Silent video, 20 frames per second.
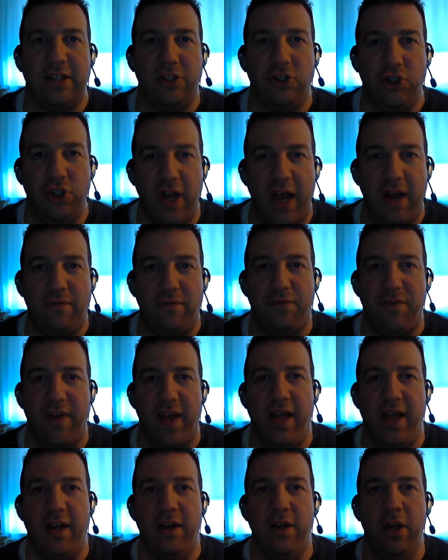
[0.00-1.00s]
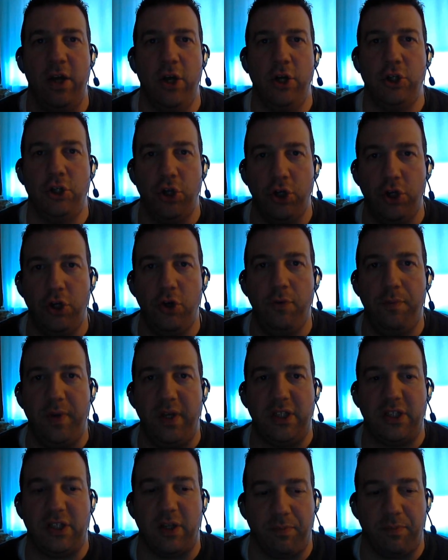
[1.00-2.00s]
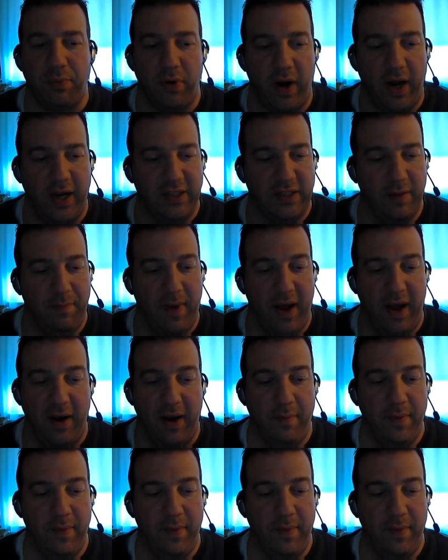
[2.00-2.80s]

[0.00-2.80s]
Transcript: a Jet fan, should you be surprised about?